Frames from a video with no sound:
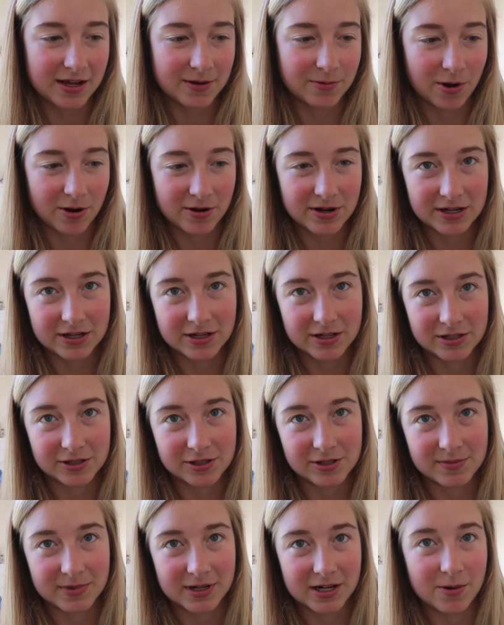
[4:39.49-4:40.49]
well,
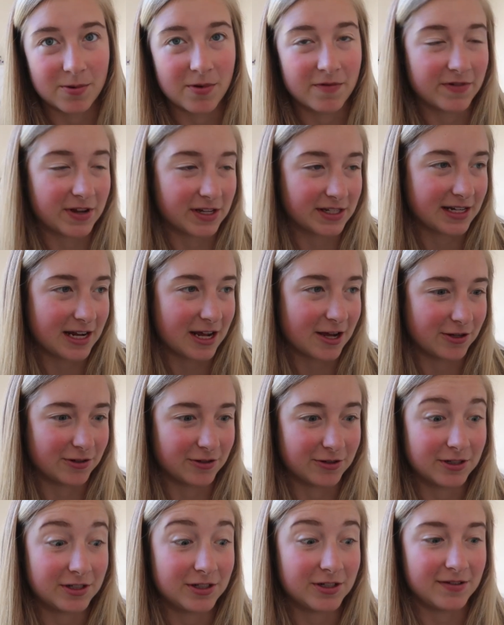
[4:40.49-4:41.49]
consuming like
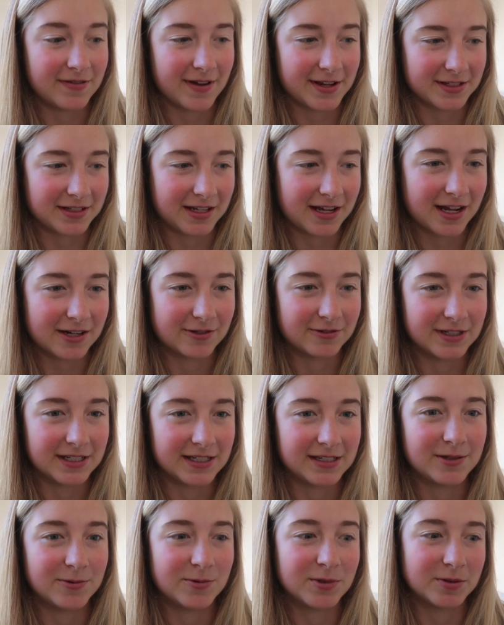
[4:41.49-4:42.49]
1,800 to 2,000
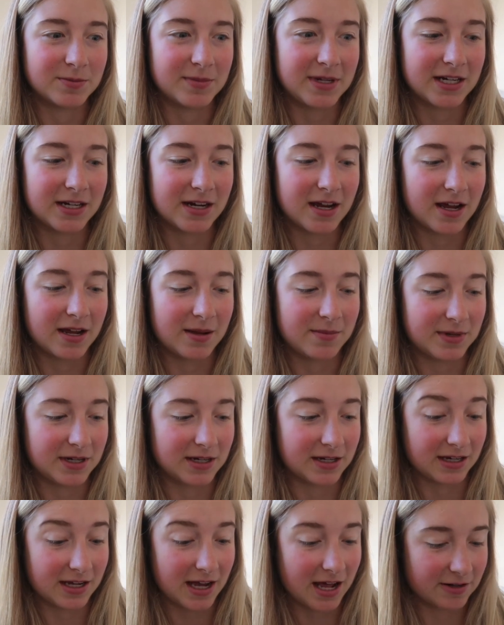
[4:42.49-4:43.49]
calories will mean I'm
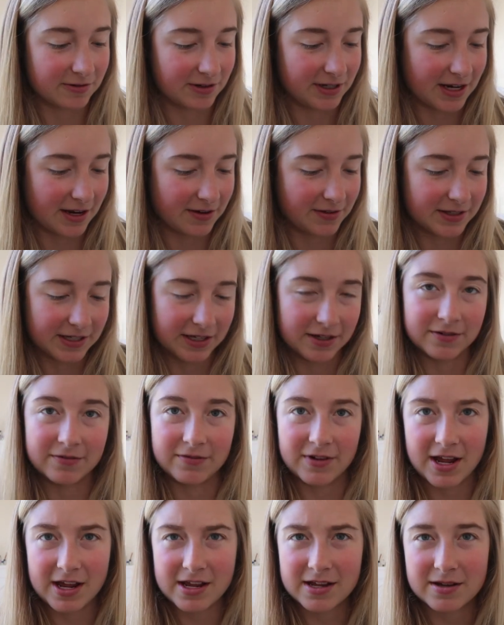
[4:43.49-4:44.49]
in a calorie deficit
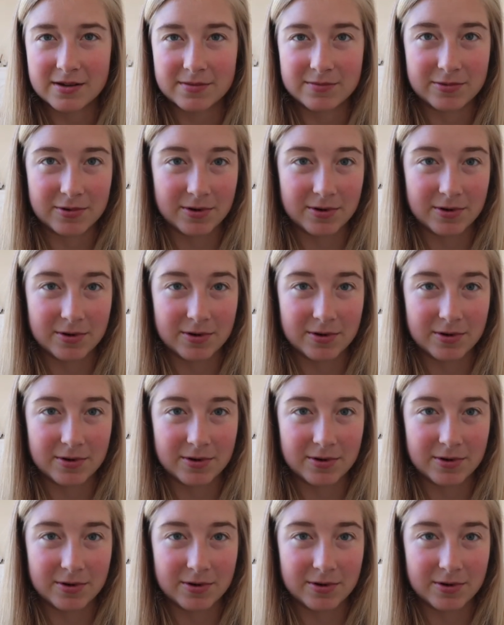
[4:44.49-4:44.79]
of like